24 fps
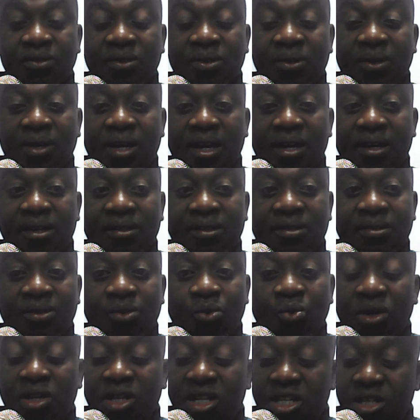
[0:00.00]
Okay?
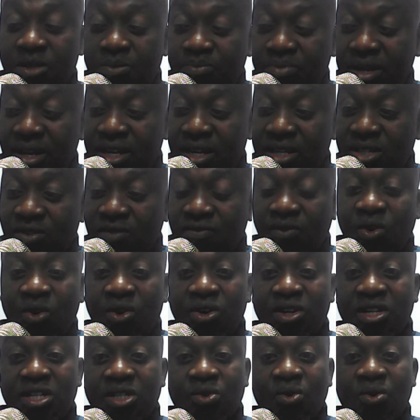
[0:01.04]
When the Spirit of
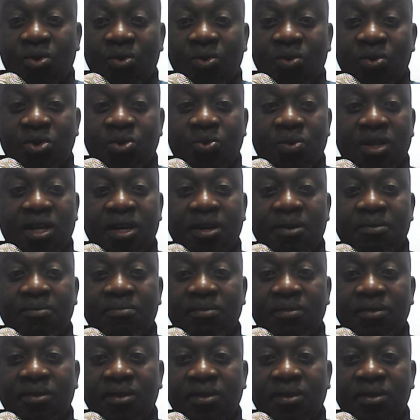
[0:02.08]
God is always with him.